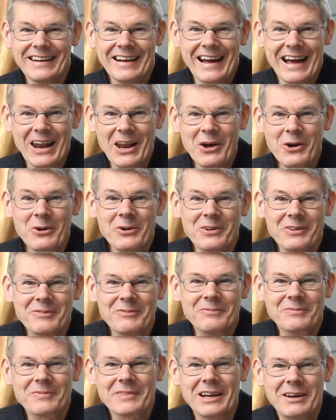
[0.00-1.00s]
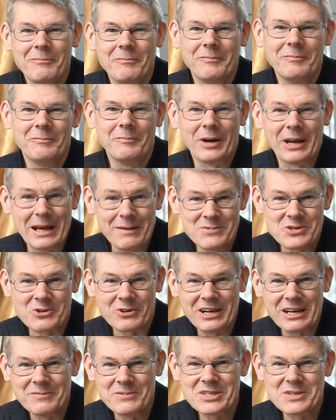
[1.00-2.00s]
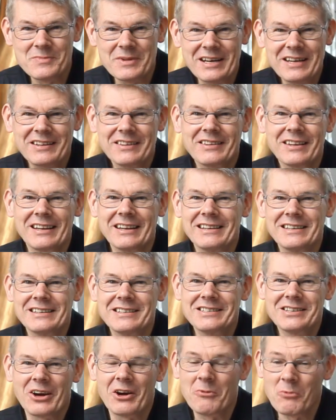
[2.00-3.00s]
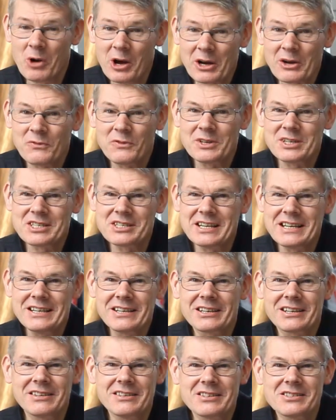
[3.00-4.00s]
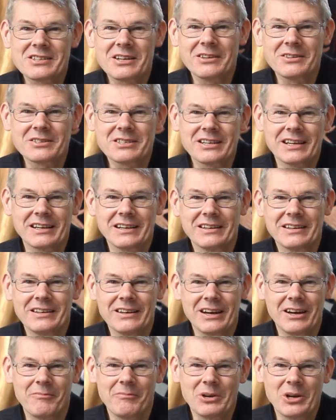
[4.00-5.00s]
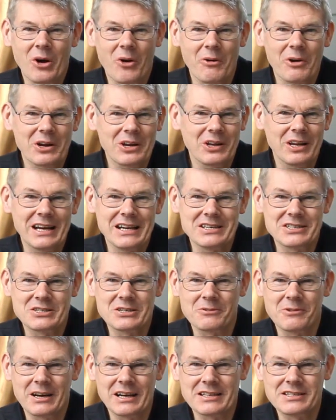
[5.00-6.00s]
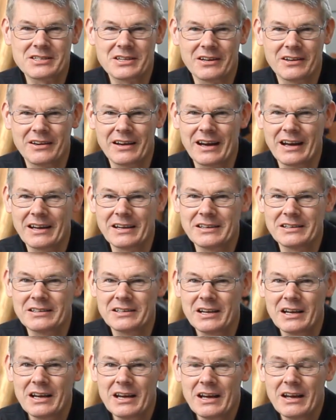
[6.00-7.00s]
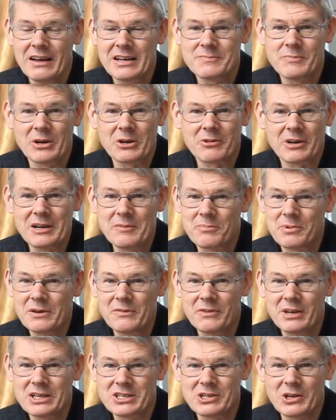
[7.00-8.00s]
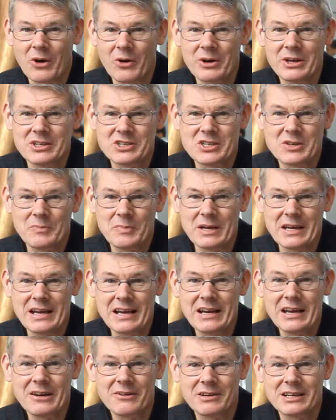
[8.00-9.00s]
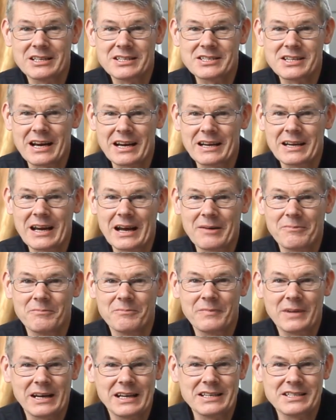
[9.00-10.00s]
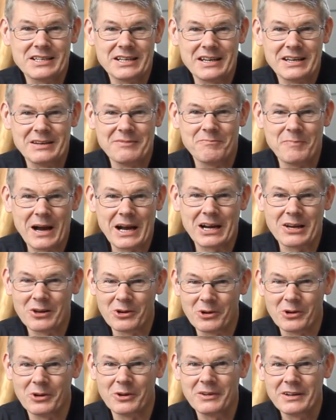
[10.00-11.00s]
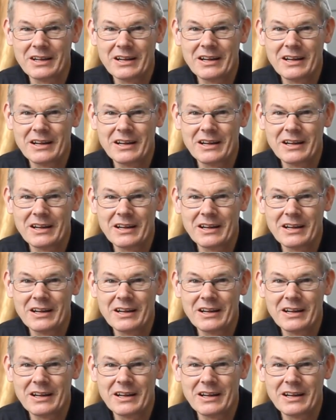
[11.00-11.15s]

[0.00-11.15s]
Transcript: Hello, my name's Graham Smith and I work for ACED Consulting. I'm an Oracle ACE director and it's my great privilege and honour to be here at Sangam 18 in Bangalore.